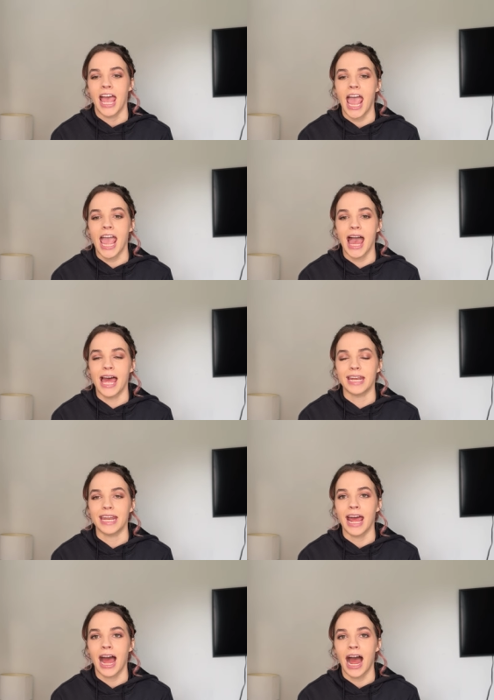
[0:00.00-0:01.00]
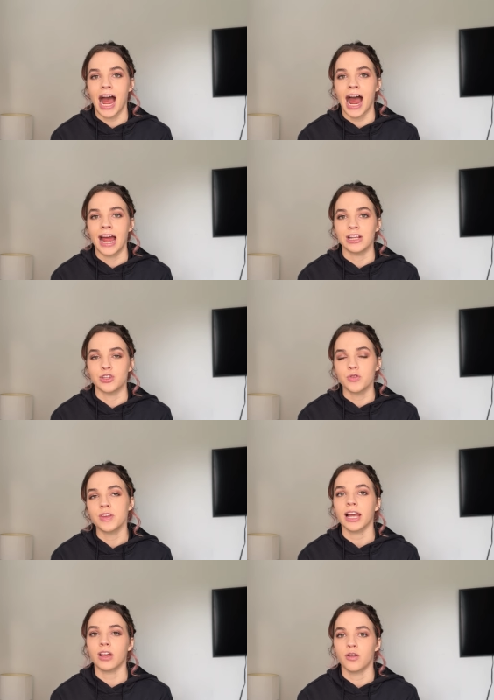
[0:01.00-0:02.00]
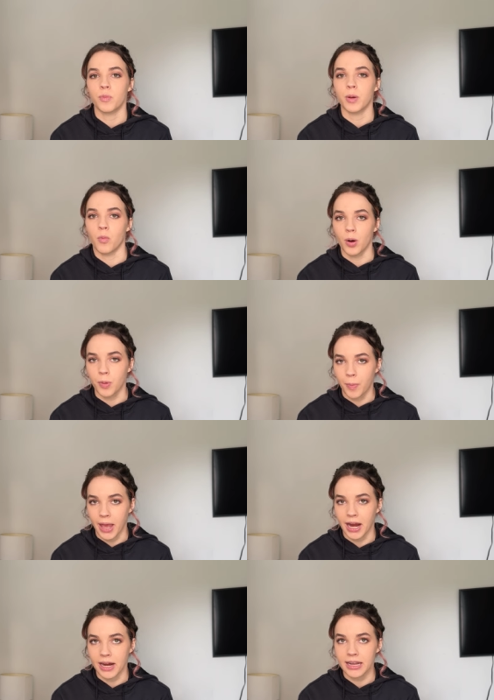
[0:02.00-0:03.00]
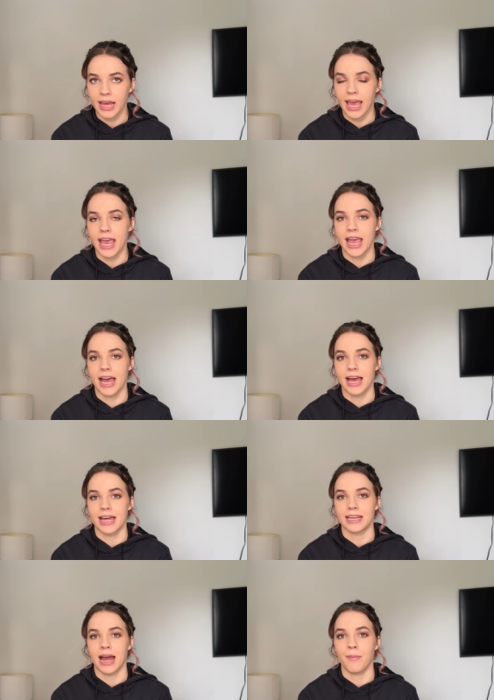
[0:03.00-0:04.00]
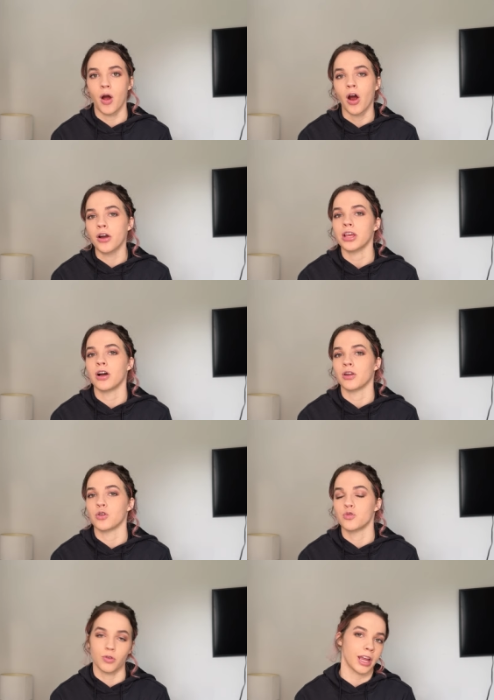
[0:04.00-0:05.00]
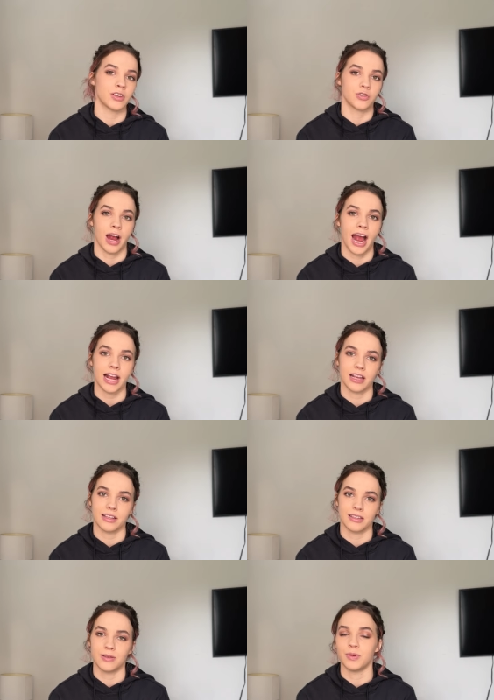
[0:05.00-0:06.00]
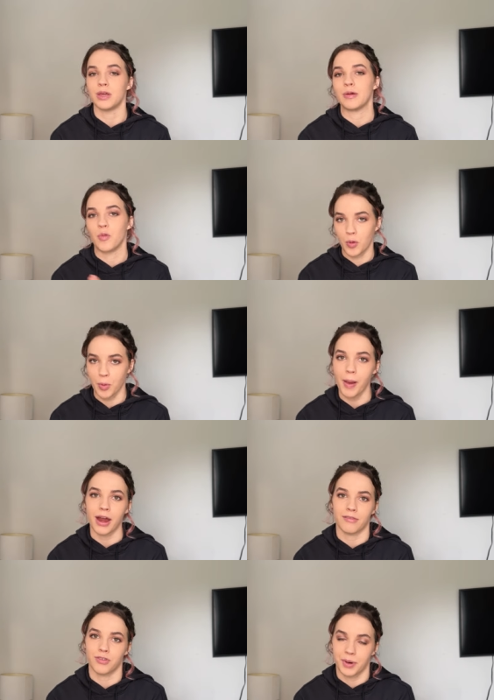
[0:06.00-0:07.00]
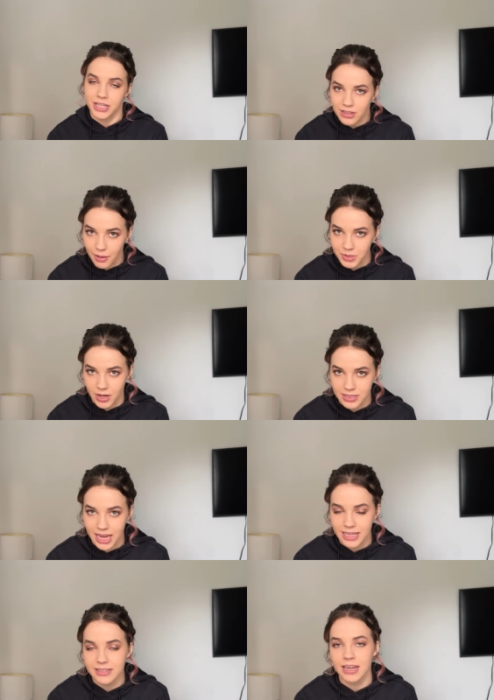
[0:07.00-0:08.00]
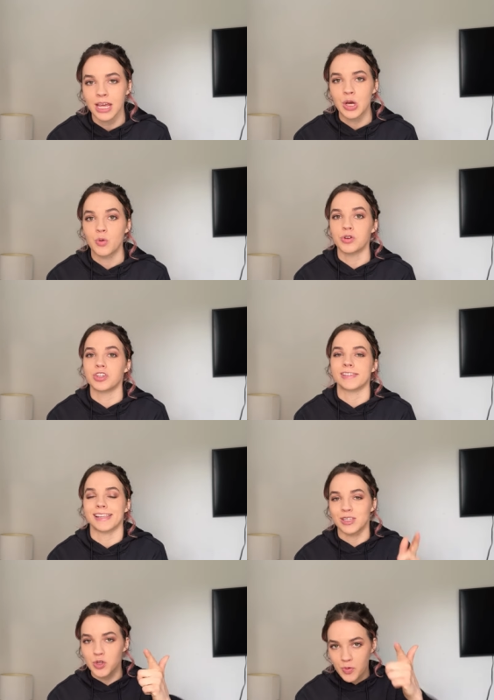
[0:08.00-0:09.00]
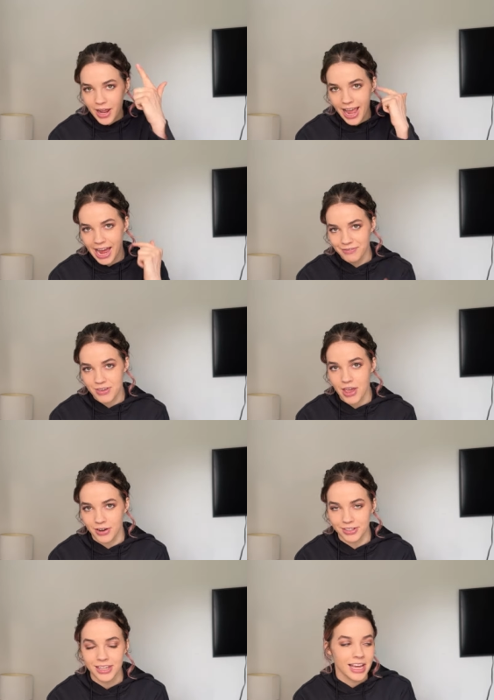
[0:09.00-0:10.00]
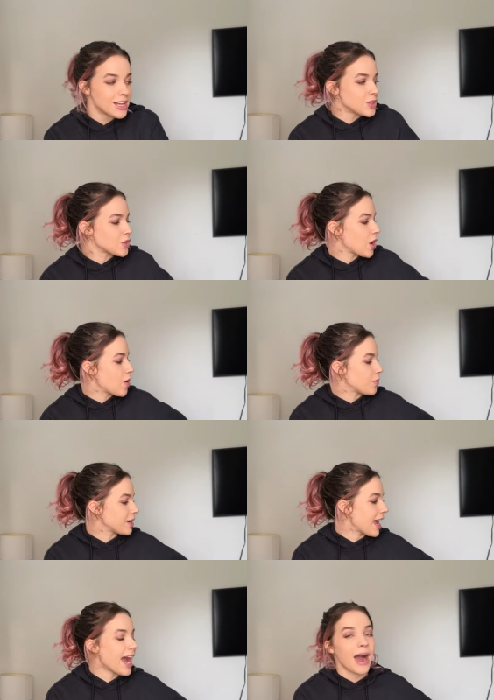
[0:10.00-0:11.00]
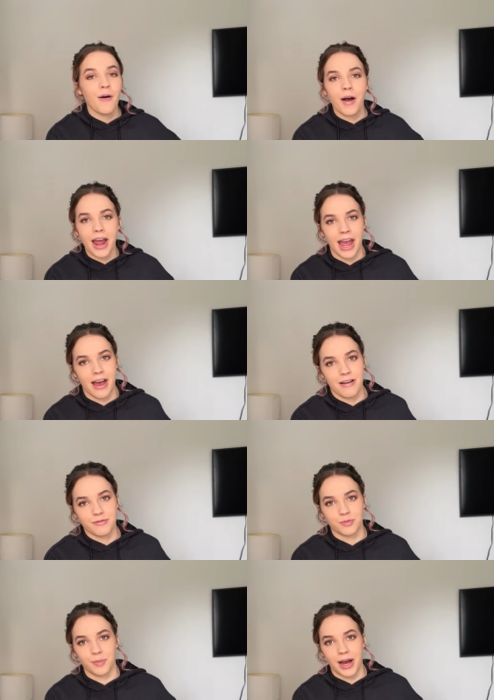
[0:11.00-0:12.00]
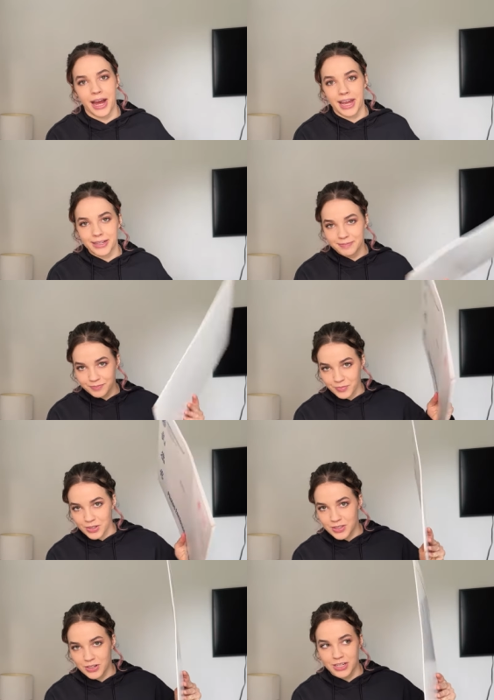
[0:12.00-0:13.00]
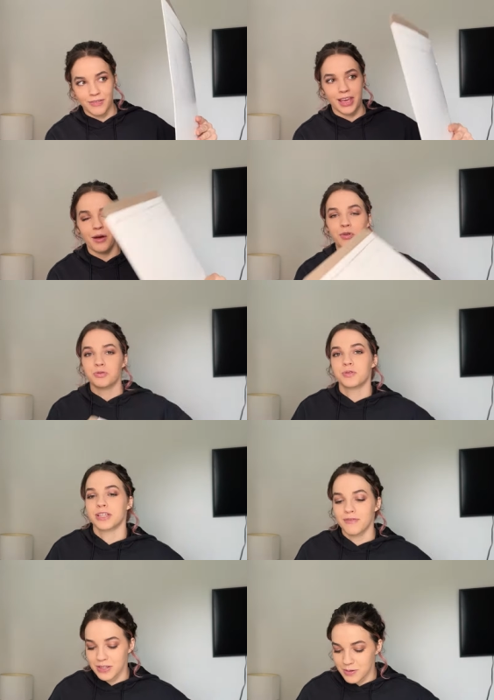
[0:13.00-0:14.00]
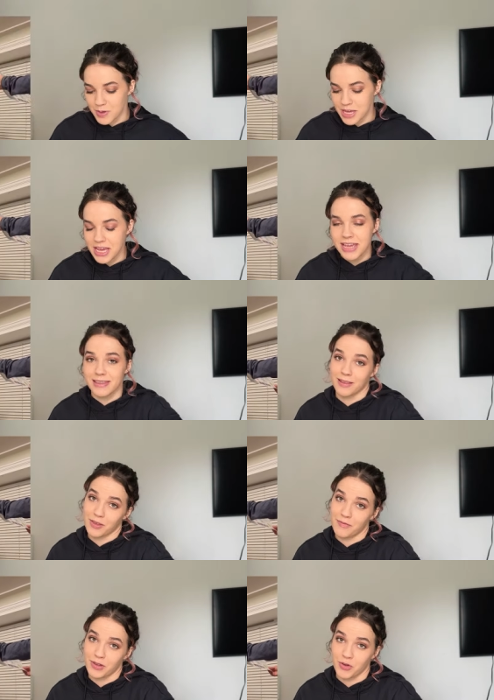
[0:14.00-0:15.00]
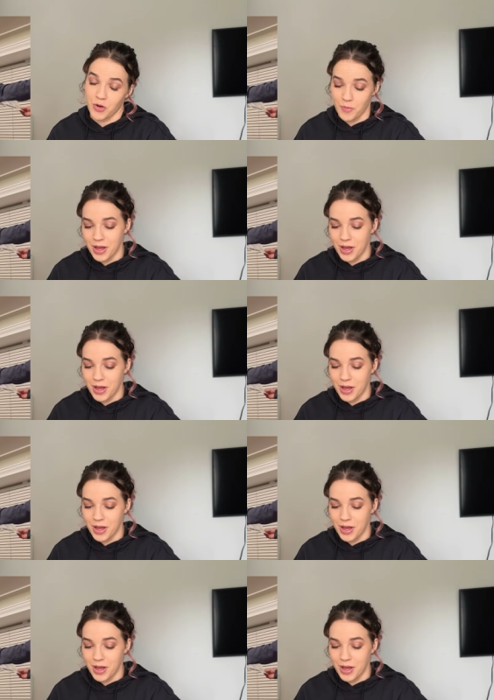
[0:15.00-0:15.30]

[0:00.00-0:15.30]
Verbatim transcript: And I do think I could have been more prepared, and I'm already on a great track to be more prepared for my Sam Dan test, which is in two and a half years. So now I have my certificate, which was given to me in the living room,